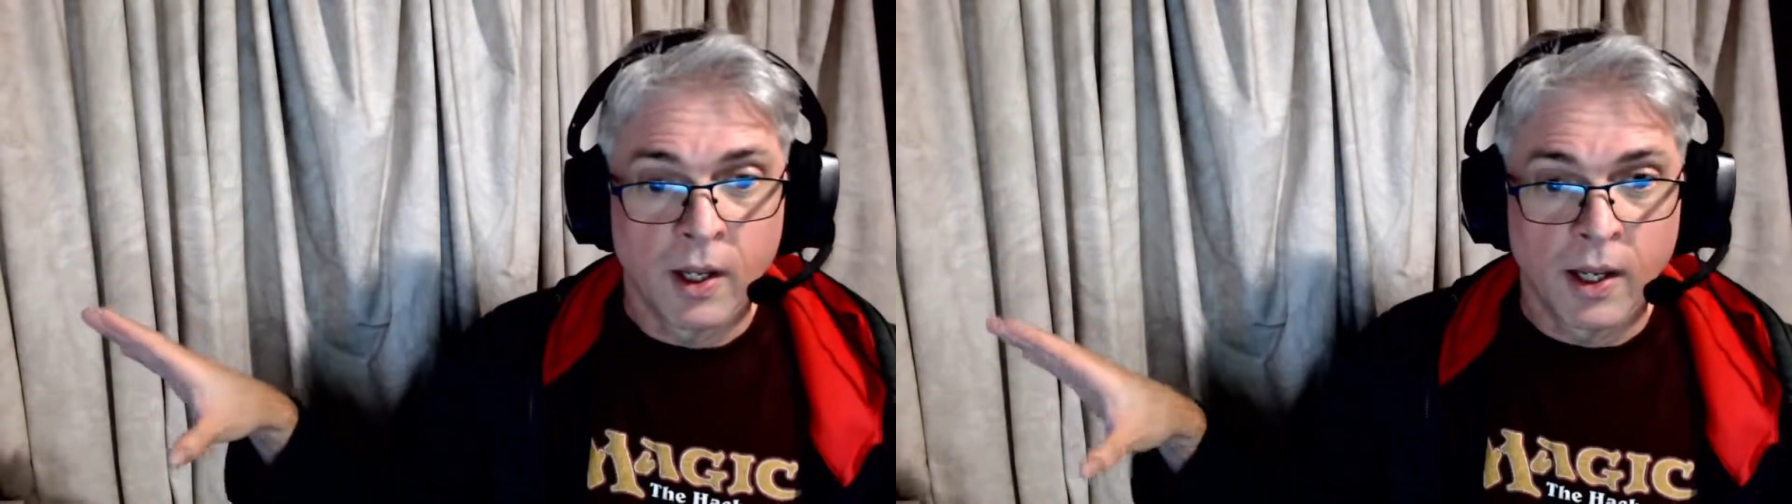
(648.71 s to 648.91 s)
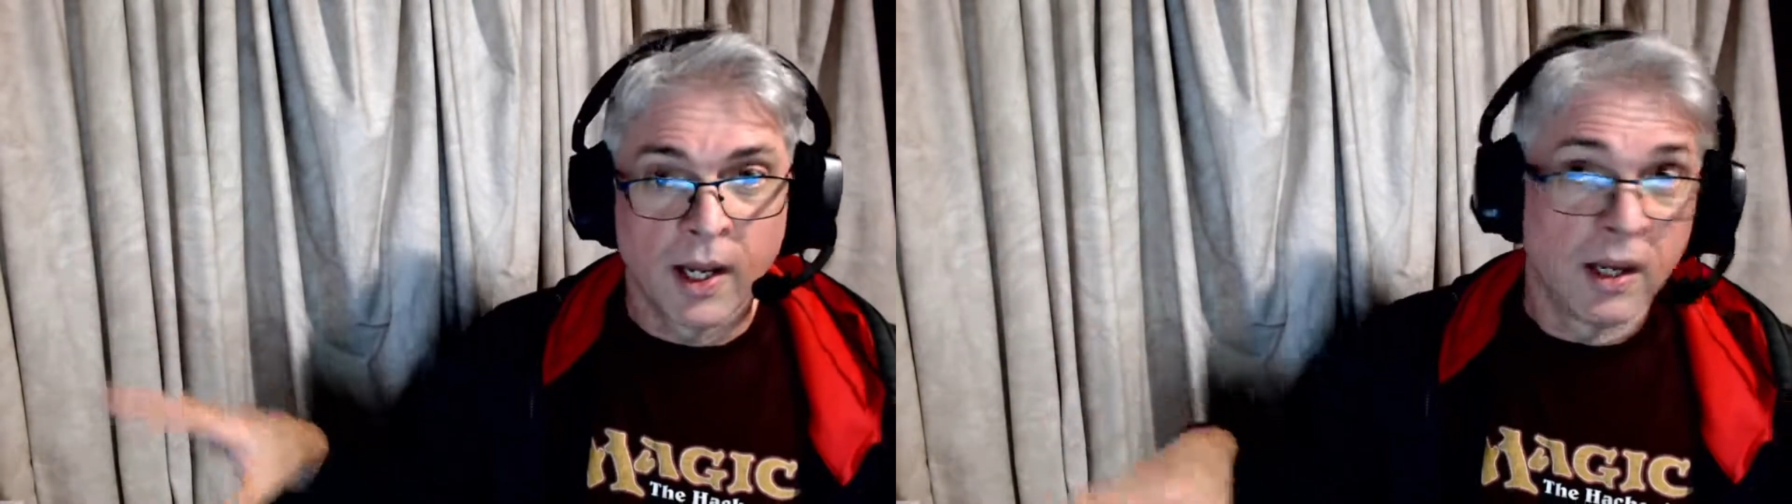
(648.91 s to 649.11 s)

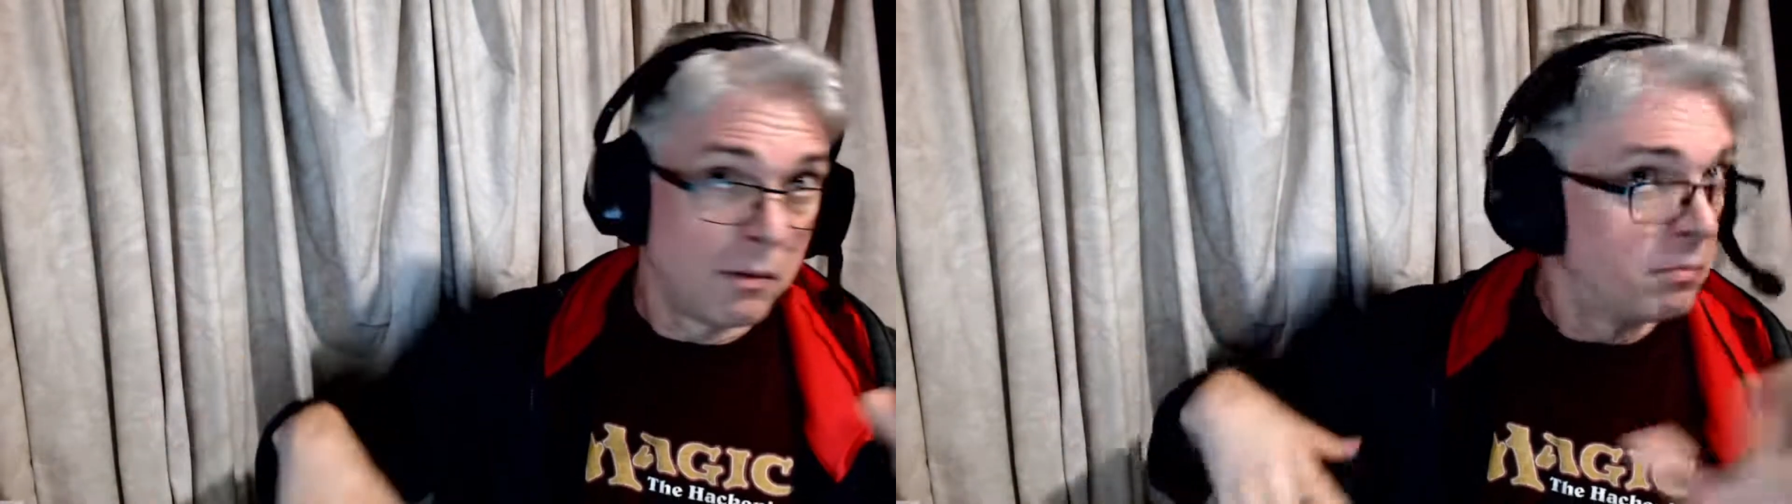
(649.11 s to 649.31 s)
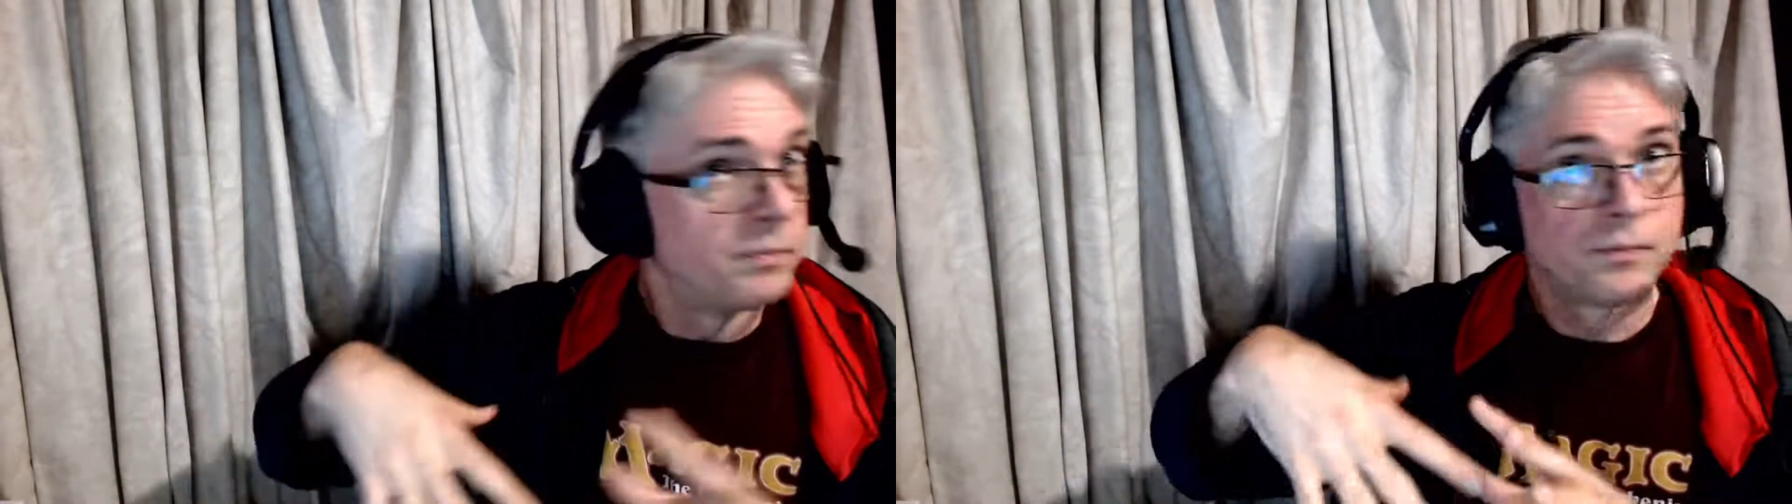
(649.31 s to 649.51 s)

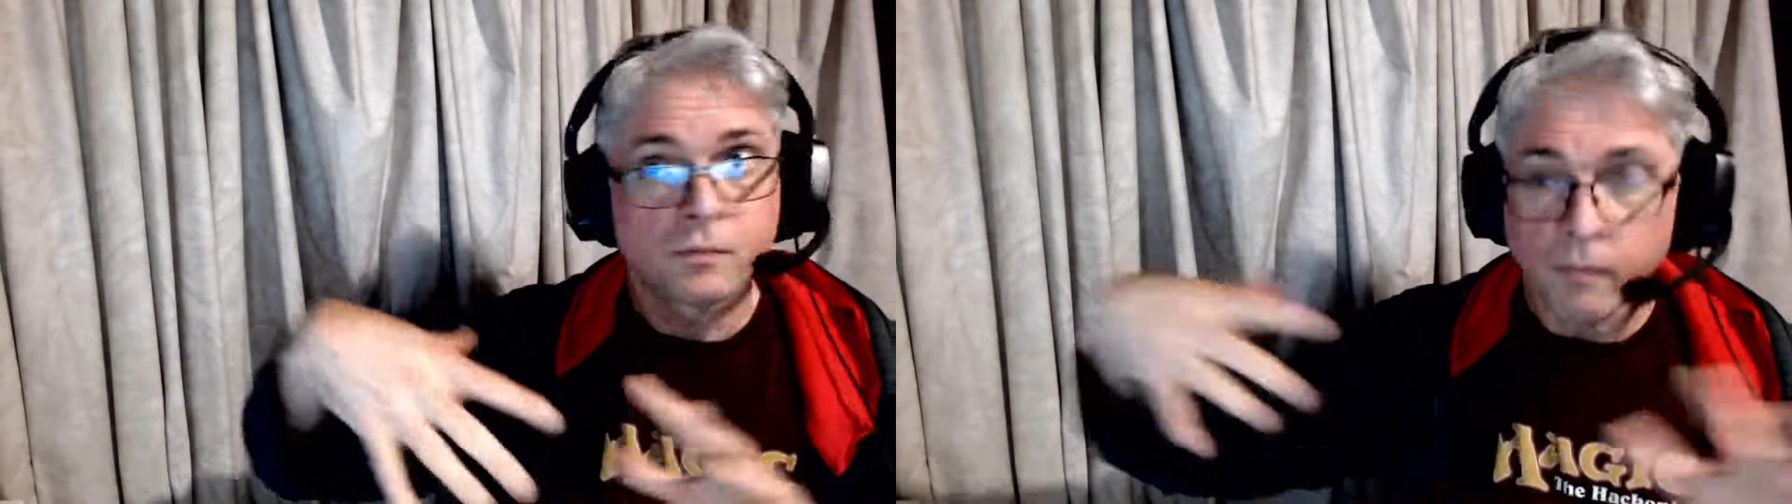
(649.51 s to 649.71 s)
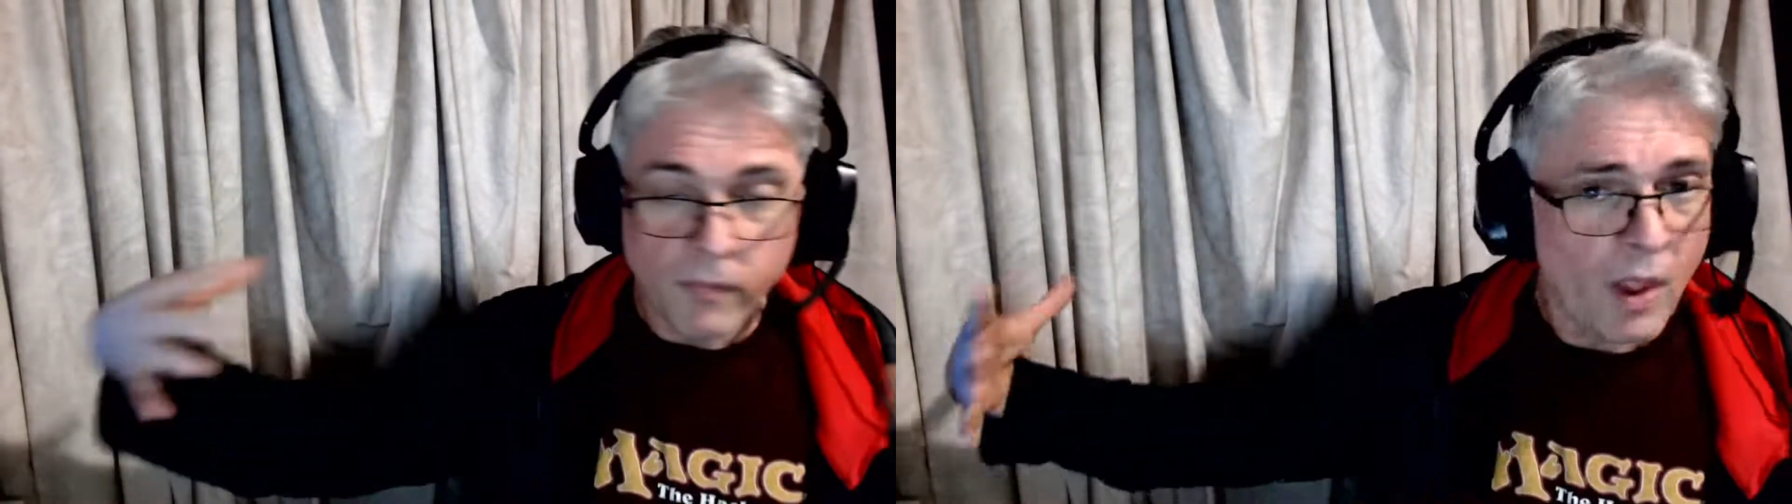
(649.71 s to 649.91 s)
in
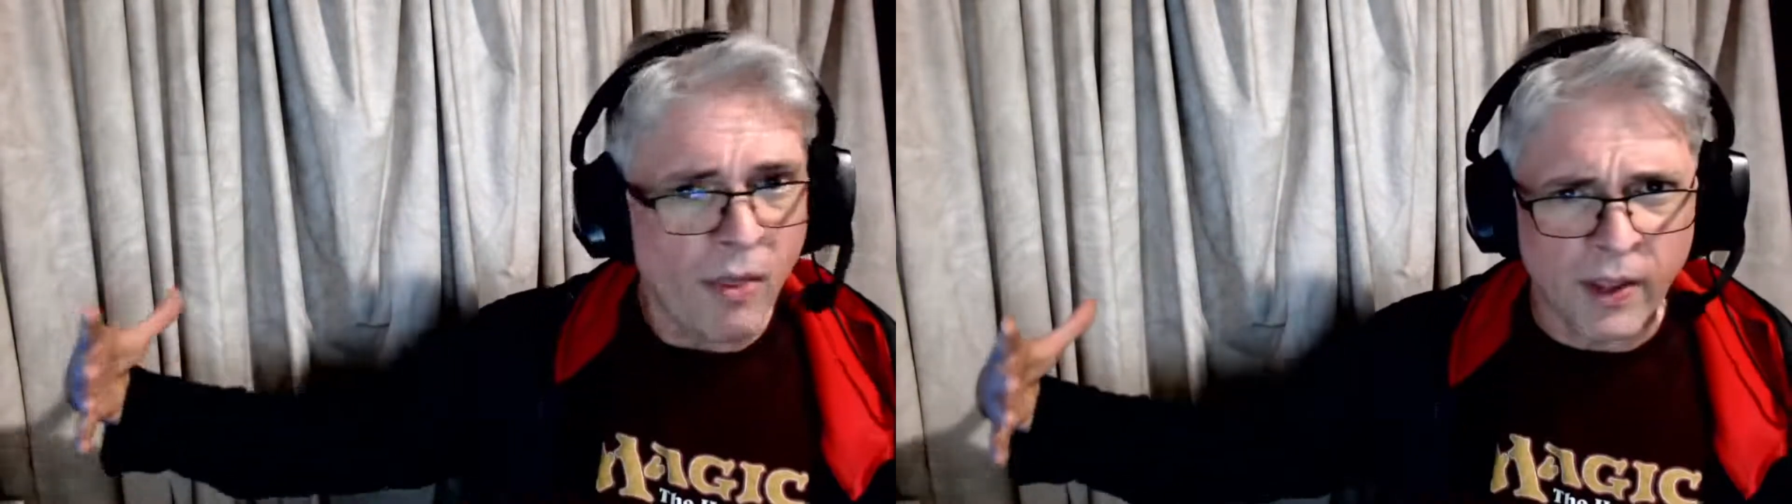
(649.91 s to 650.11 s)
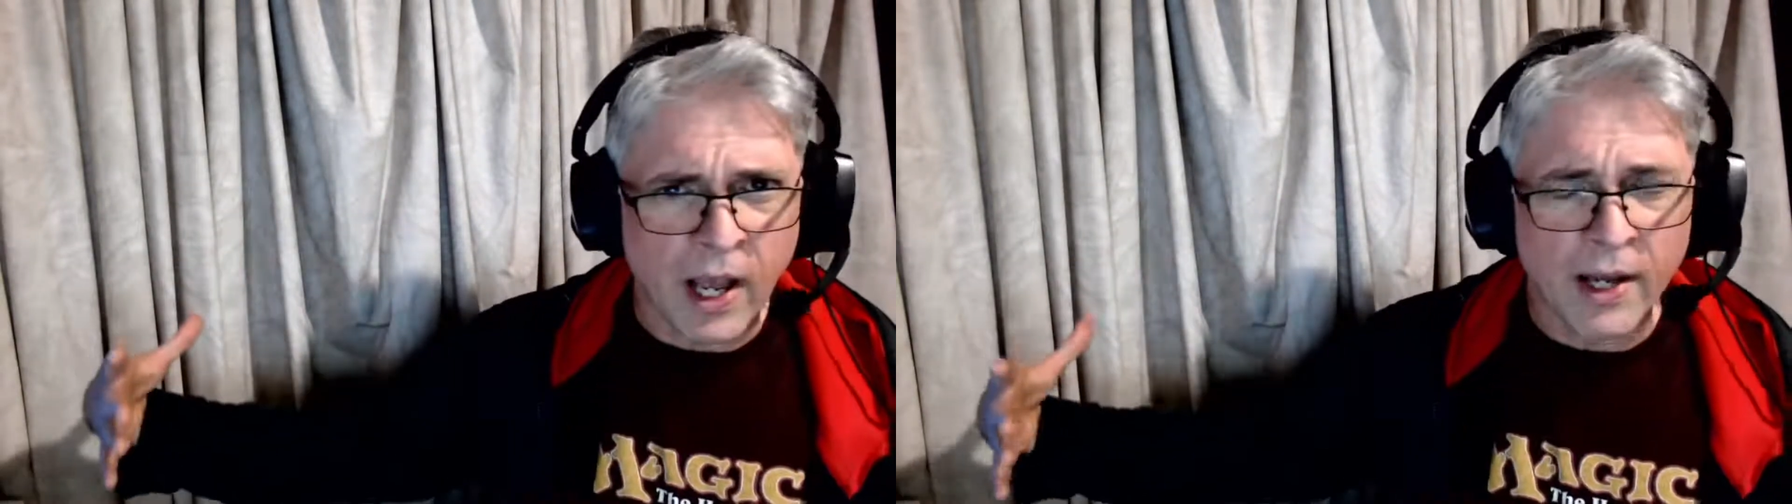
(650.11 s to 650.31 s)

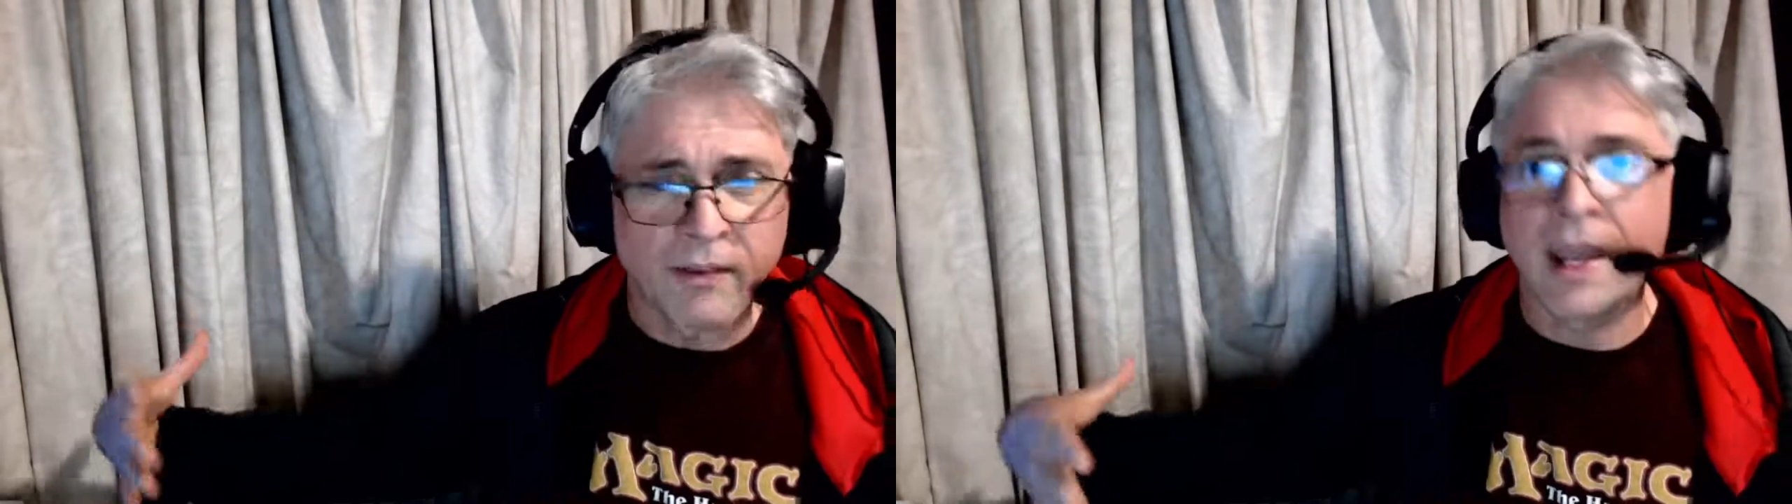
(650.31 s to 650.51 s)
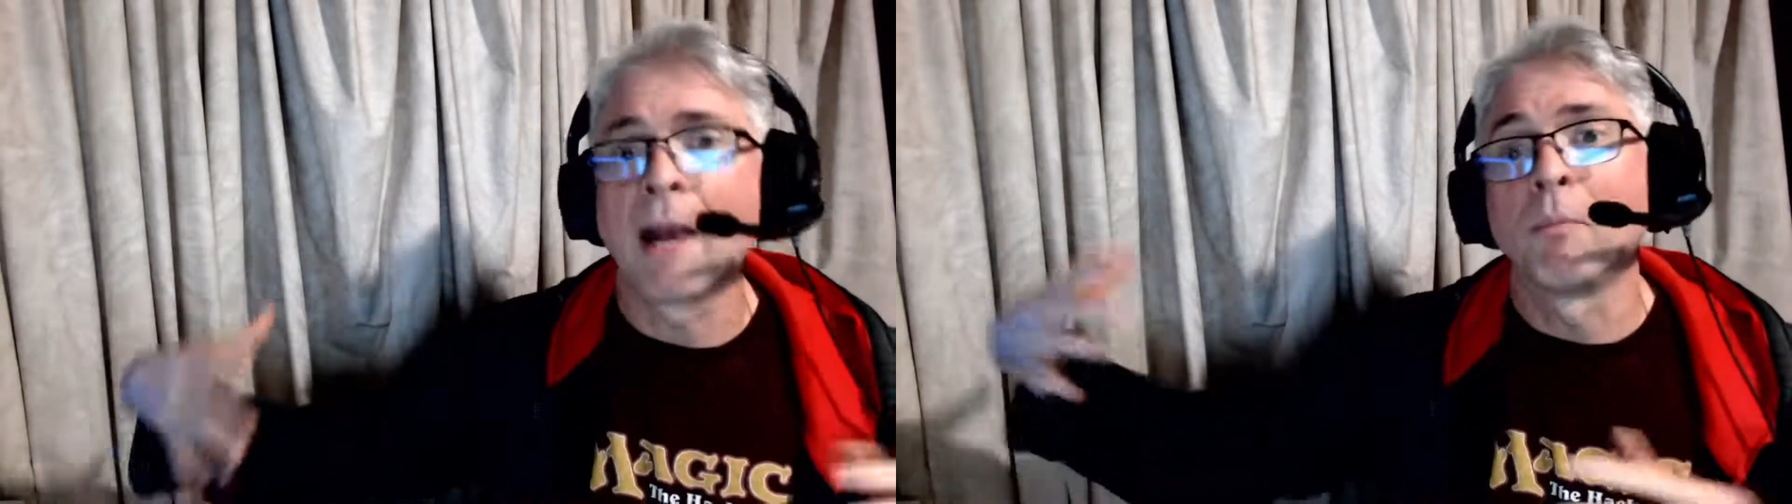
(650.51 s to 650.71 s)
the kind of
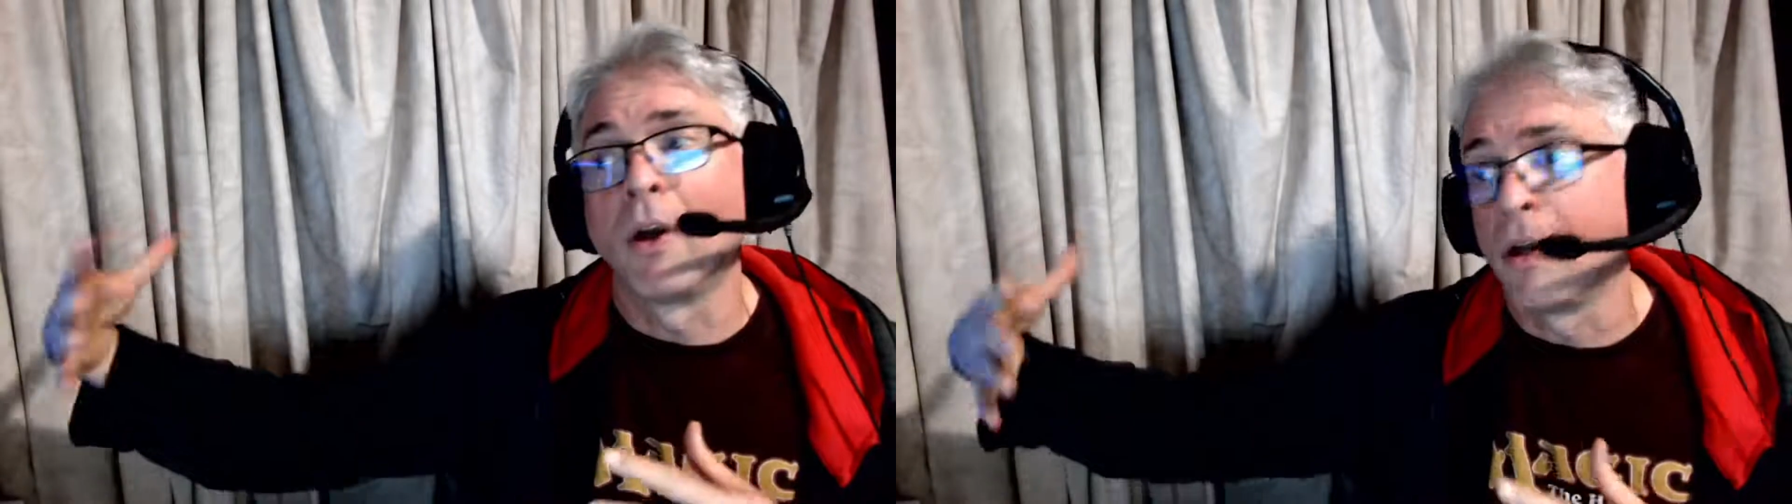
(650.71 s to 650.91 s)
camera